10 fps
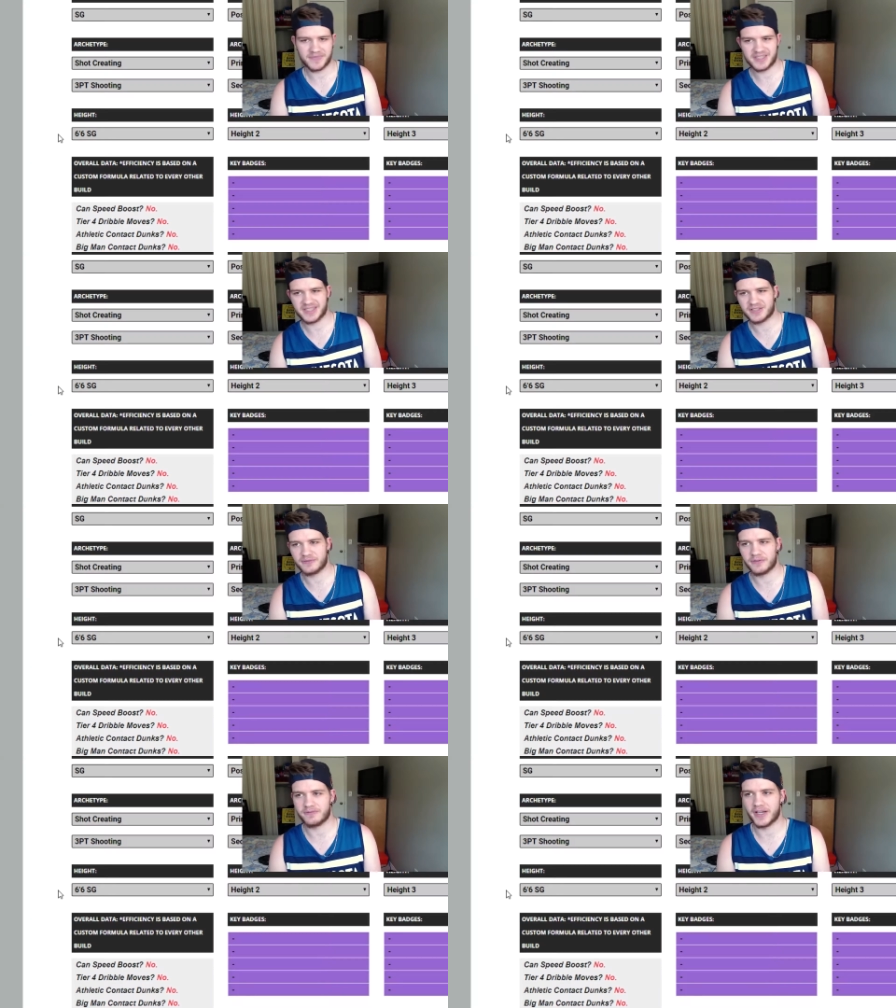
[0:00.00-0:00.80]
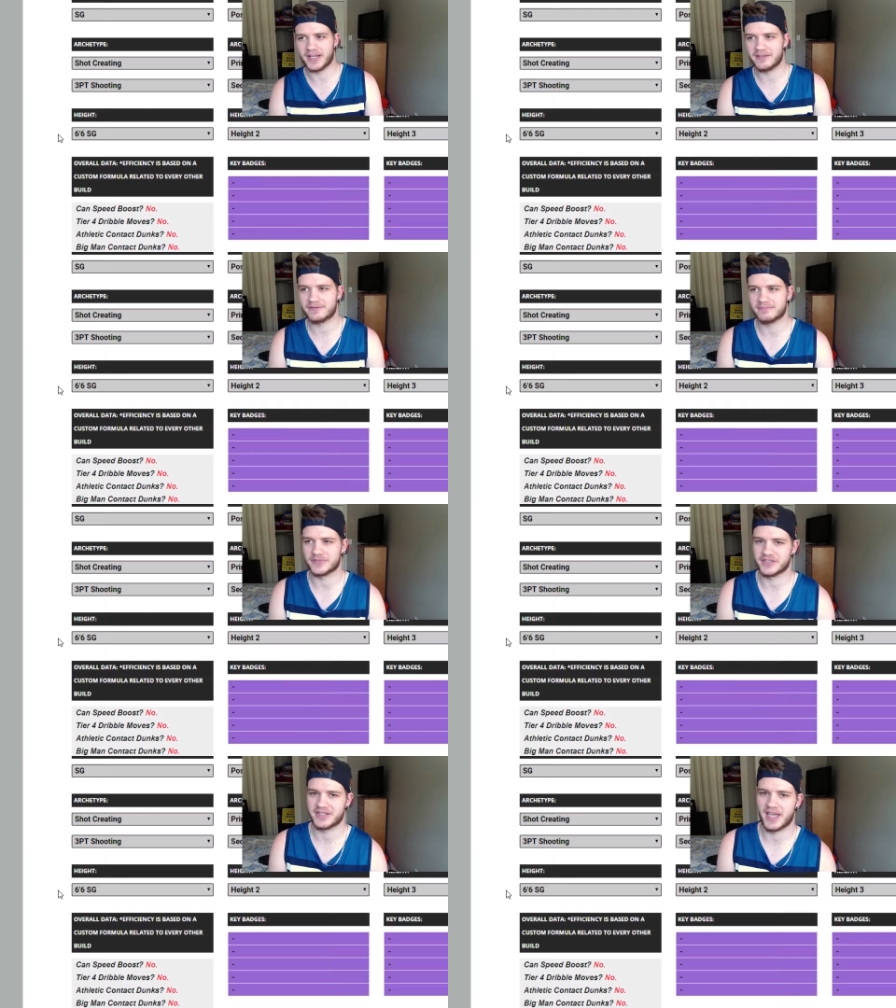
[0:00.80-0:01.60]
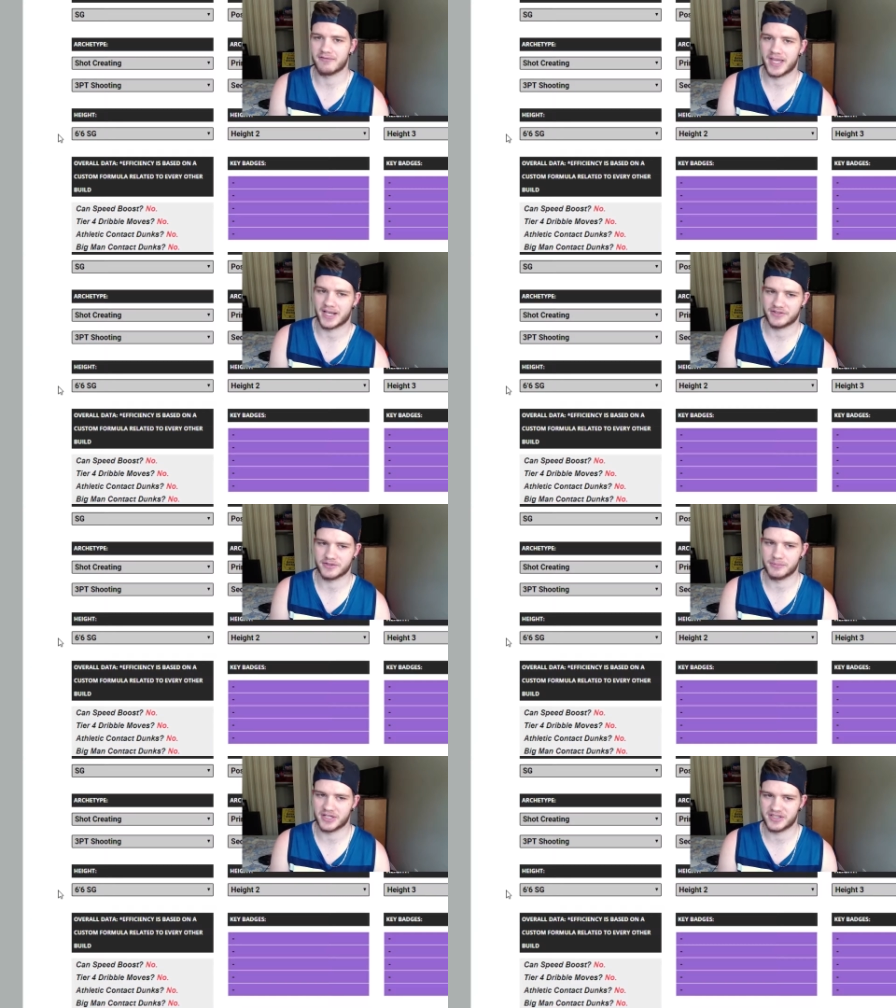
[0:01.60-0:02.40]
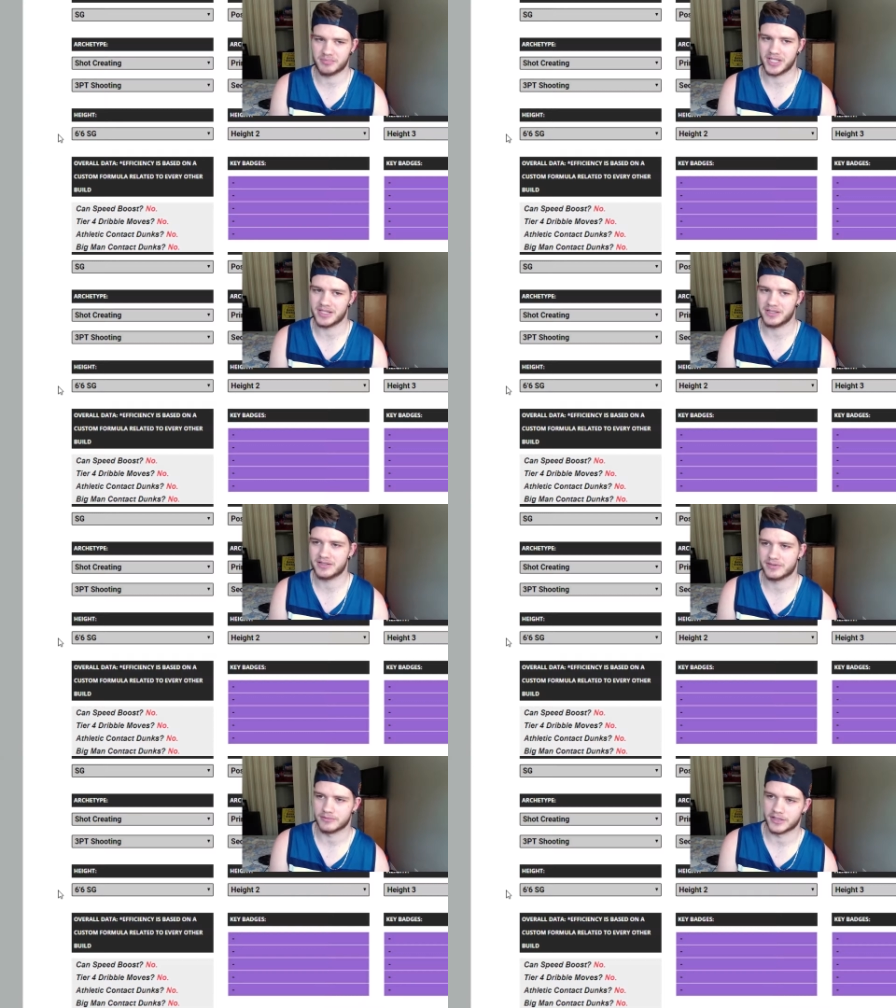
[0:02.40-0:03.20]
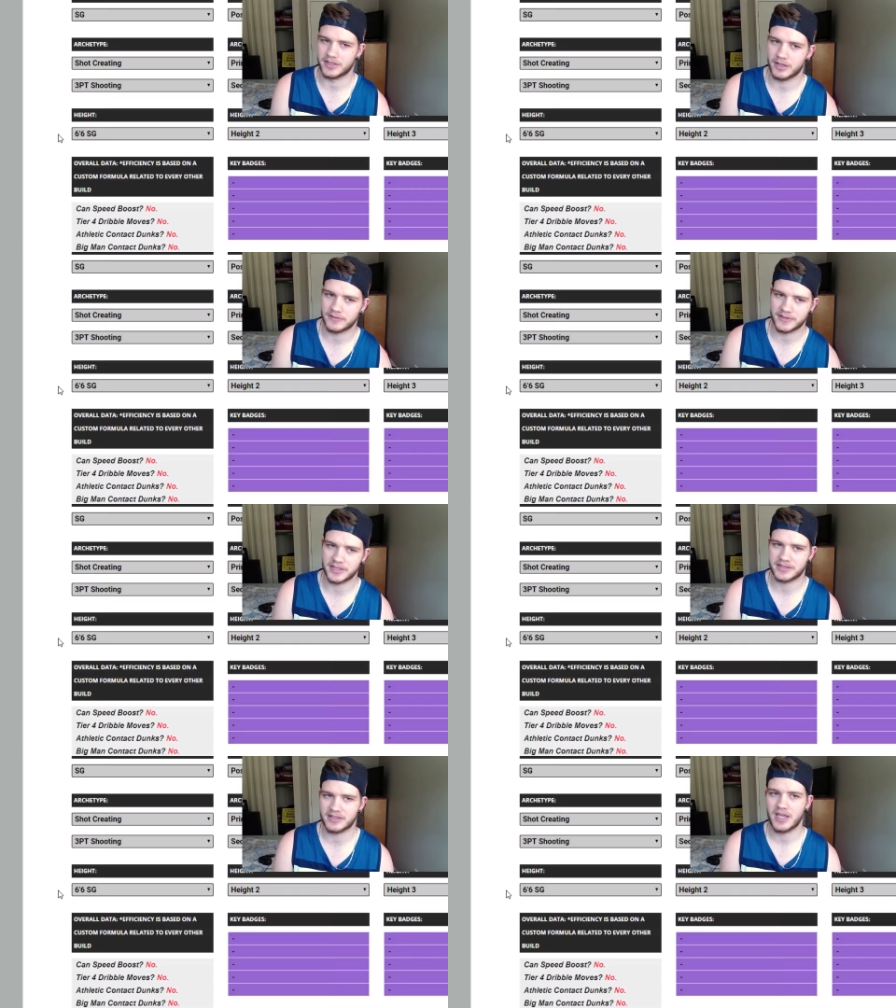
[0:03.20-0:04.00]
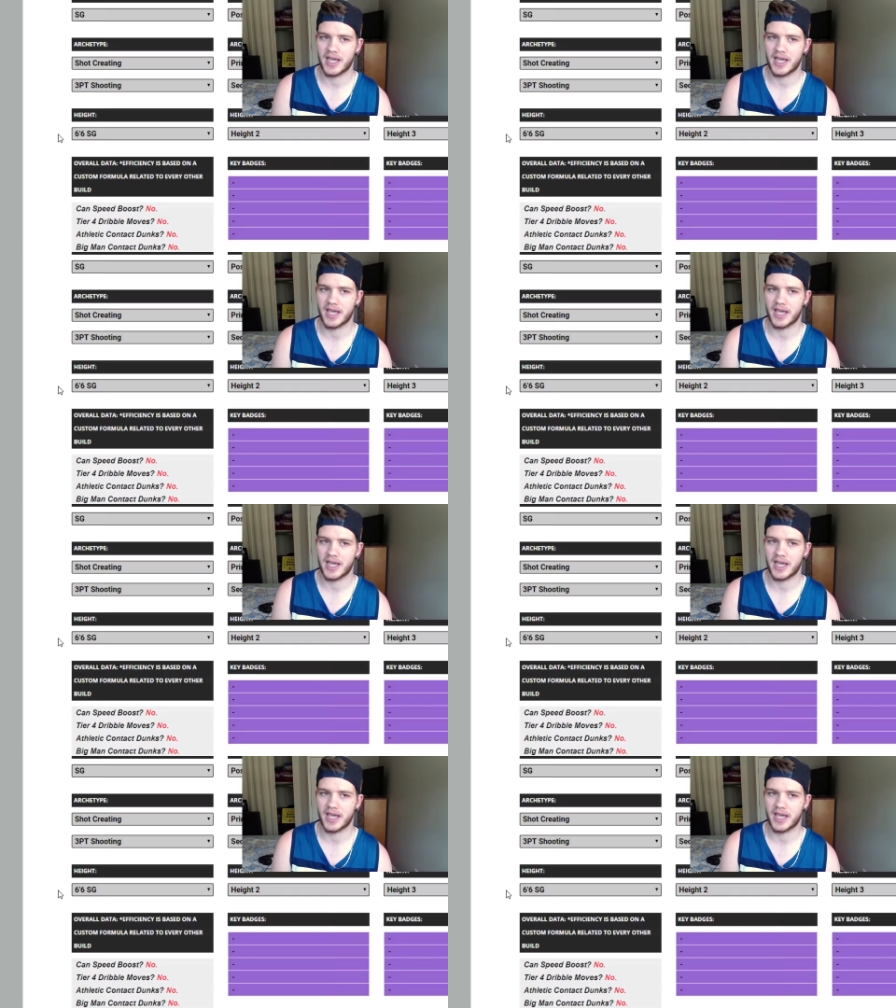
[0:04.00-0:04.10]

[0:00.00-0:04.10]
6'5" just to have that extra bit of speed to run the offense.